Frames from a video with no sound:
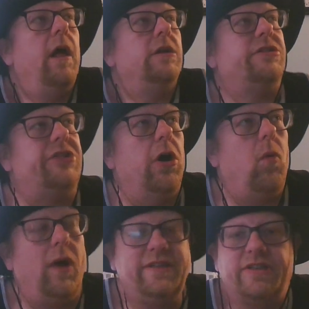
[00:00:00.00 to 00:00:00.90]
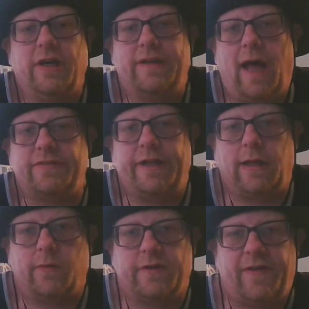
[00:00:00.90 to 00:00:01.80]
So once I saw Dolph
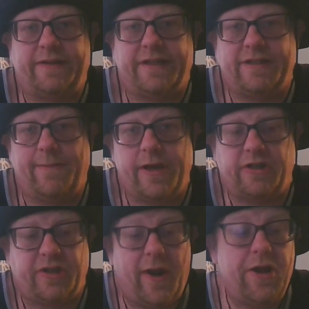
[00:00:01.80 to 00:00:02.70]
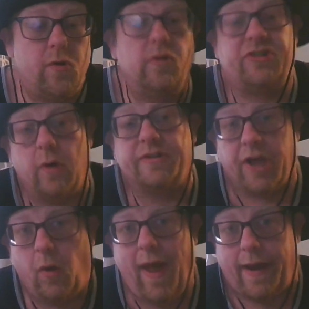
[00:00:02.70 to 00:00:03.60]
Ziggler was facing Jimmy Uso, I knew Uso was going
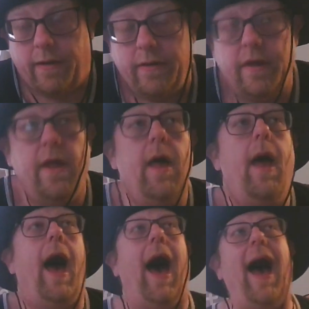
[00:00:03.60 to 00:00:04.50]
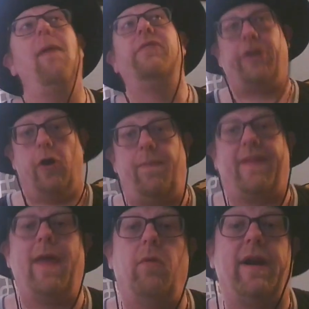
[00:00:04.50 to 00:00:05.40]
to win. I was hoping
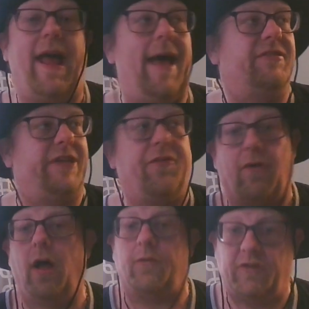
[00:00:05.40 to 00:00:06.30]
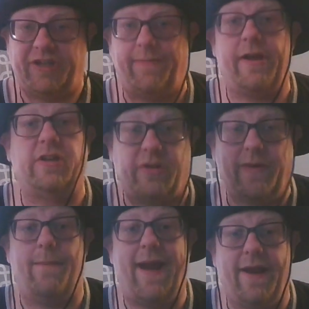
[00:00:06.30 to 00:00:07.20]
they were going to have Seth Rollins versus Jimmy Uso in
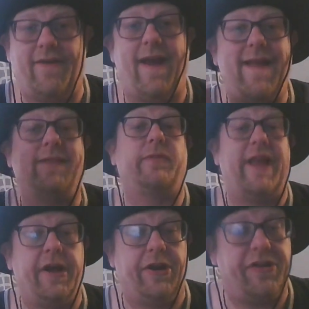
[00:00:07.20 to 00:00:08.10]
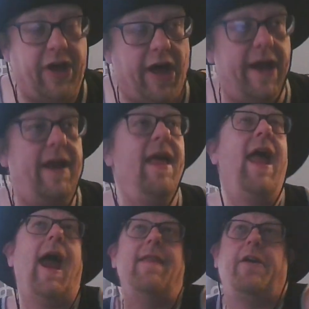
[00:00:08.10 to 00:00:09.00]
the main event, and that's what they could have done,
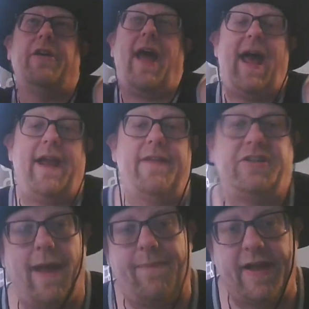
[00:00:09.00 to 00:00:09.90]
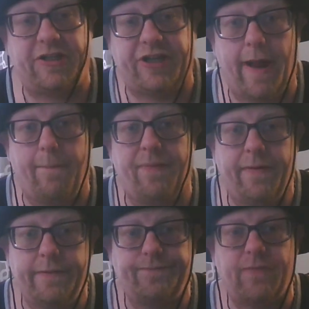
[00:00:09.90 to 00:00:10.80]
and they could have had the championship
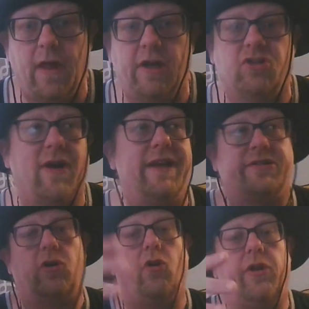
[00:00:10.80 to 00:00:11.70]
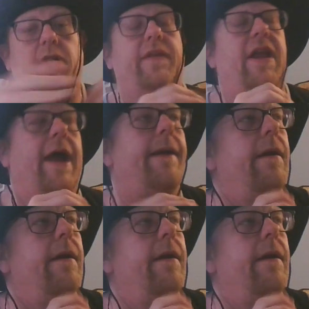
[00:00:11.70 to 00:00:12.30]
address earlier in the night.